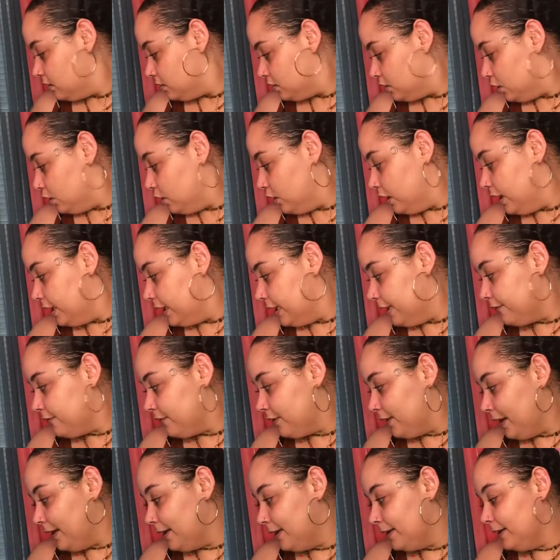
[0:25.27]
So I
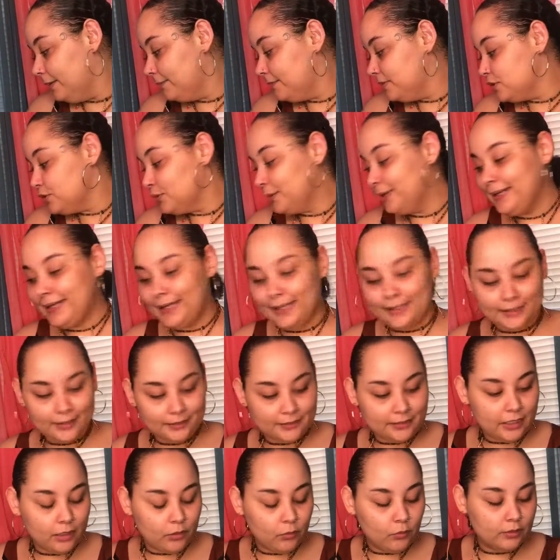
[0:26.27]
never ended up doing
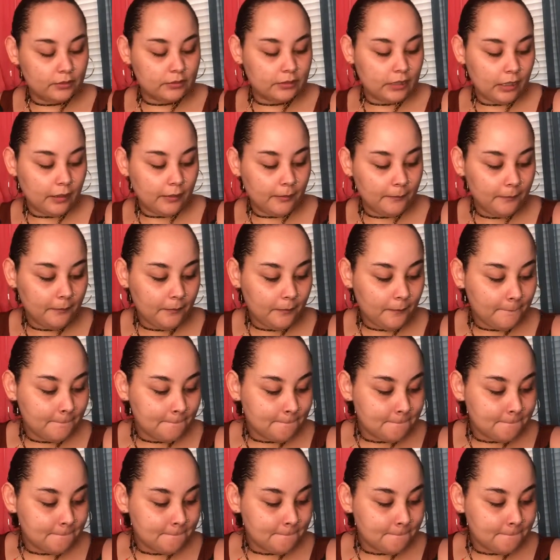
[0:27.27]
anything with them.